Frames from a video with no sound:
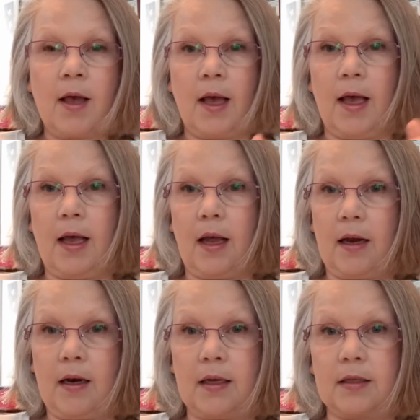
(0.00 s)

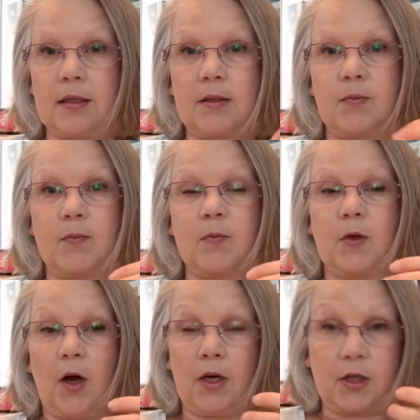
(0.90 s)
And it's
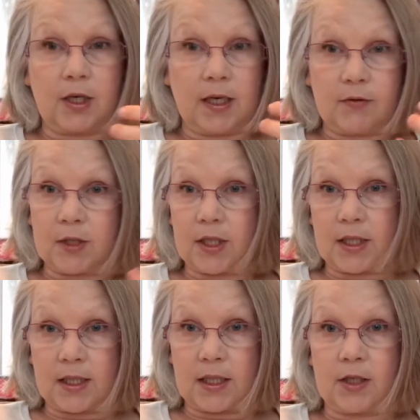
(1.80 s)
not good enough just
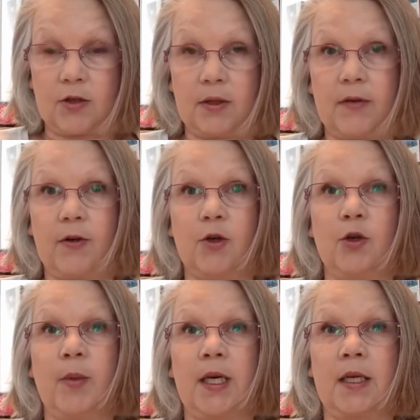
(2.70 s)
to sit in your living
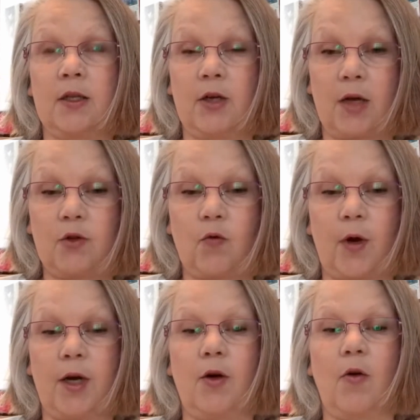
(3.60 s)
room and look out the
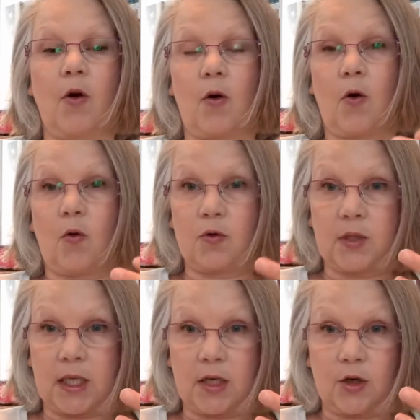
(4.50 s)
window or go
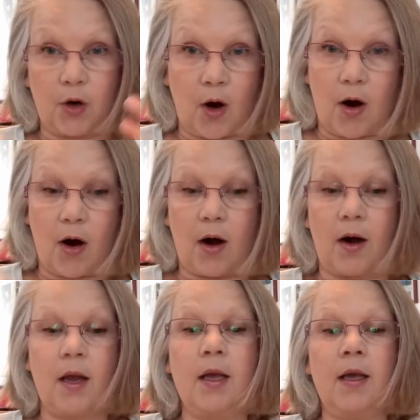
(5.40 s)
sit in your
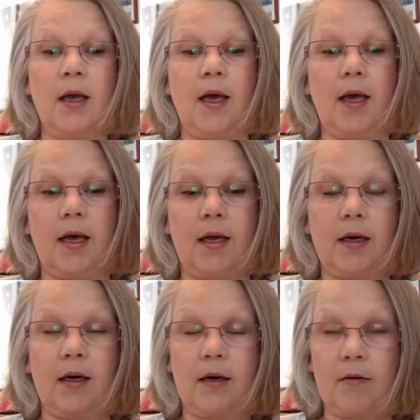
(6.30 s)
car
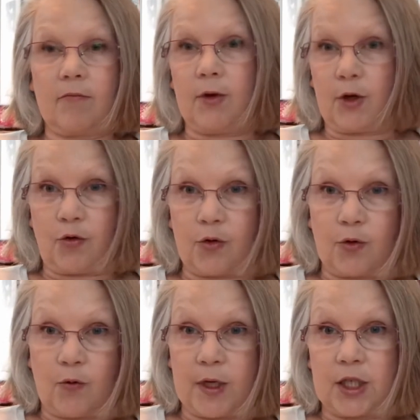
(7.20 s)
and look through
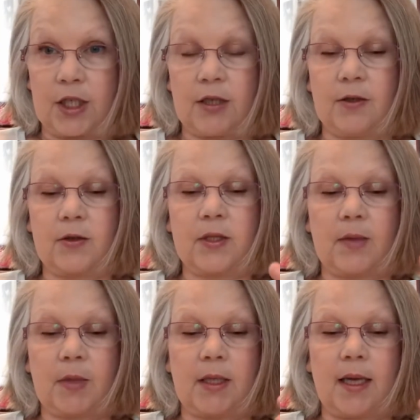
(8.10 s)
the windshield or
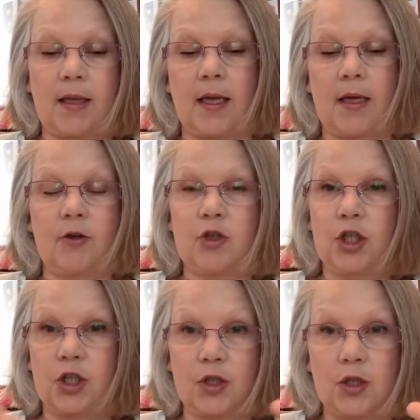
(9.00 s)
something like that. You
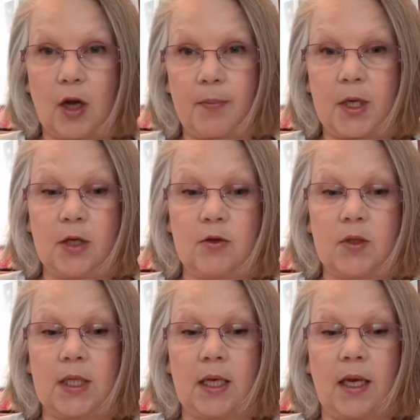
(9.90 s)
should not be
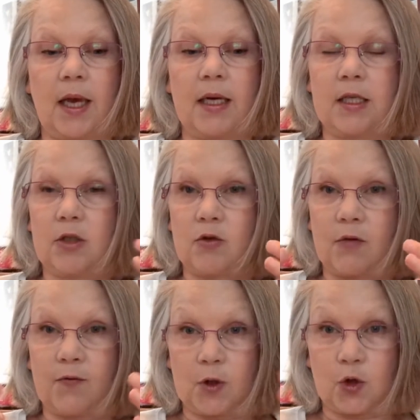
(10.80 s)
using any sort
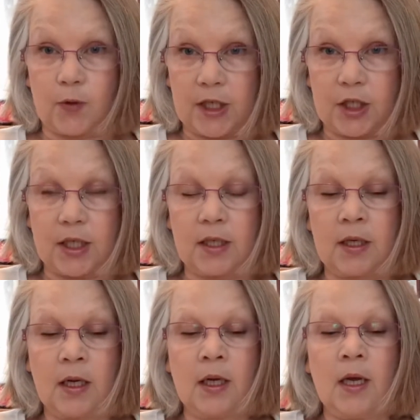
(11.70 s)
of
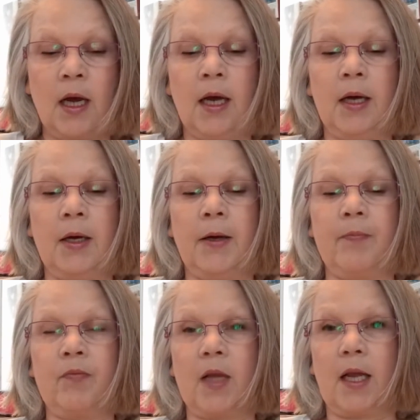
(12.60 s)
filtration,
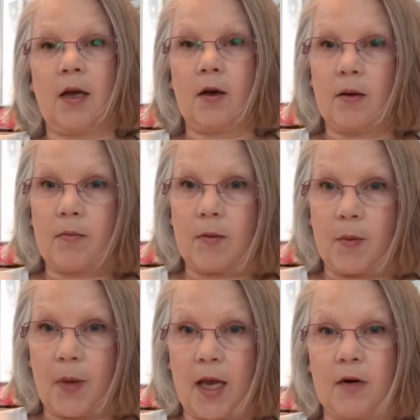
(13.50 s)
like
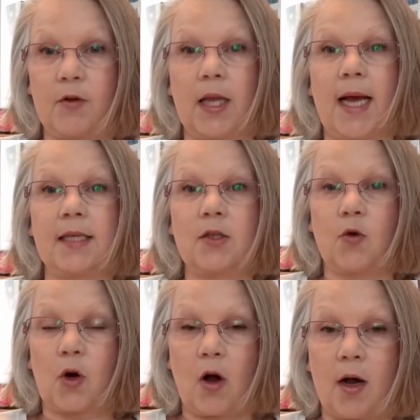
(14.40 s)
a pane of glass
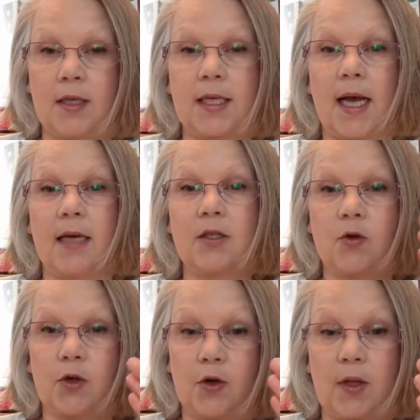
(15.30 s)
or contacts
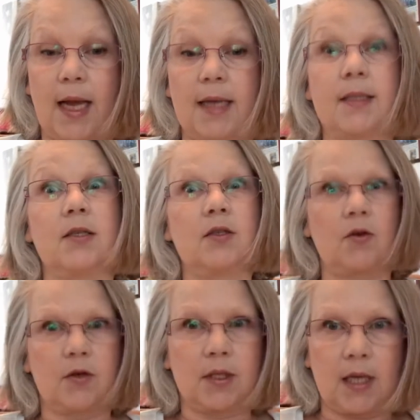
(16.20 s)
or your glasses
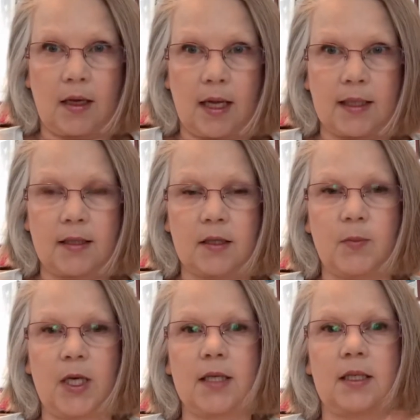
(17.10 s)
or sunglasses,
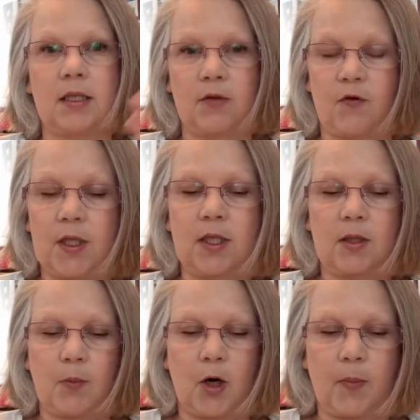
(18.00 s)
because it defeats the
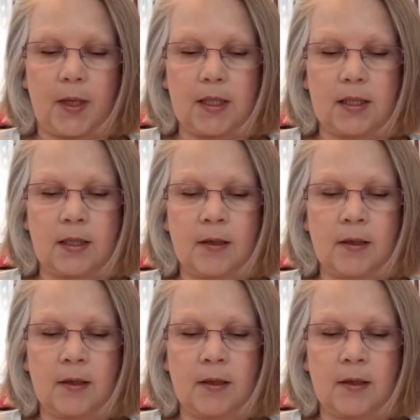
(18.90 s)
purpose.